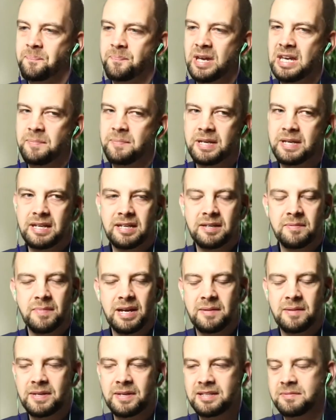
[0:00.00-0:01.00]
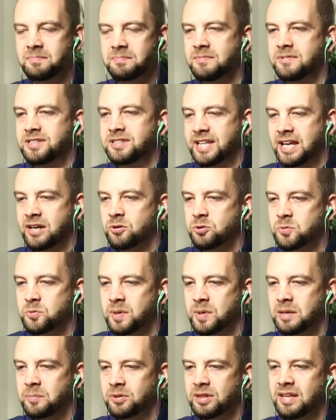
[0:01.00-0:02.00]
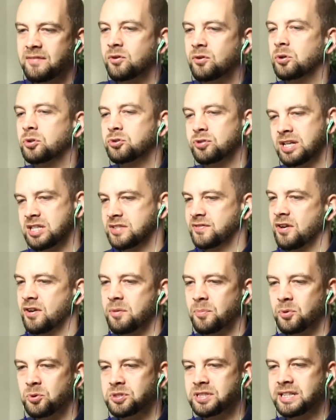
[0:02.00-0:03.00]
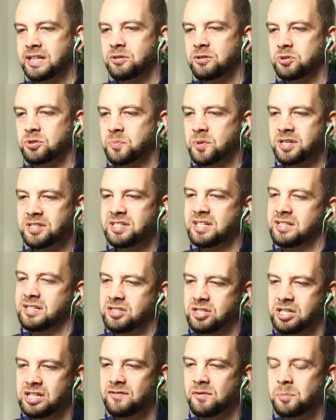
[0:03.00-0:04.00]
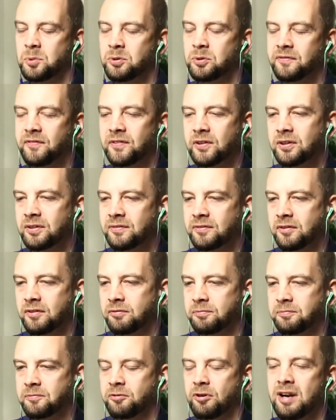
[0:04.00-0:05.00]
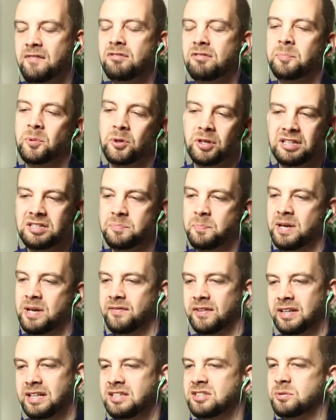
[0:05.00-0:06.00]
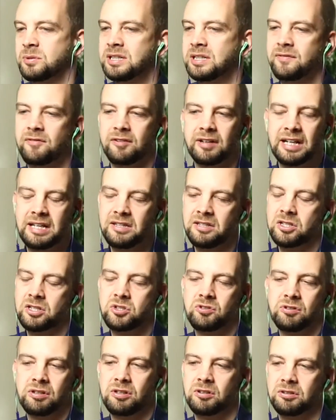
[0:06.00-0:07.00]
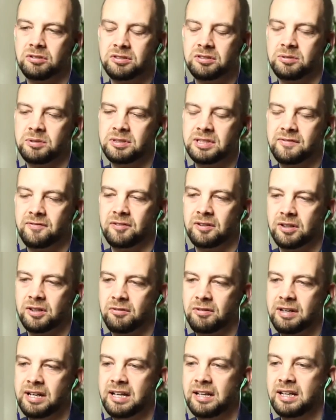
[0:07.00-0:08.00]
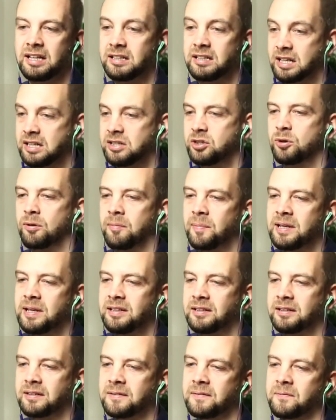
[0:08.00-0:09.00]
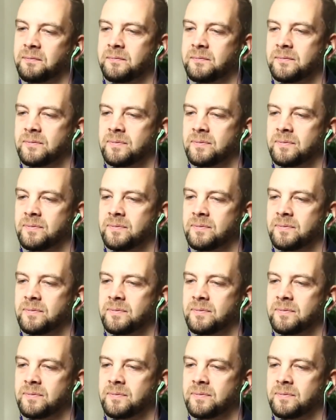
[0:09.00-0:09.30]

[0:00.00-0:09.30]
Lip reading: maybe the salespeople, they've got transferable skills, but is it achievable for everybody to pivot into a different industry or to a different career, in your opinion?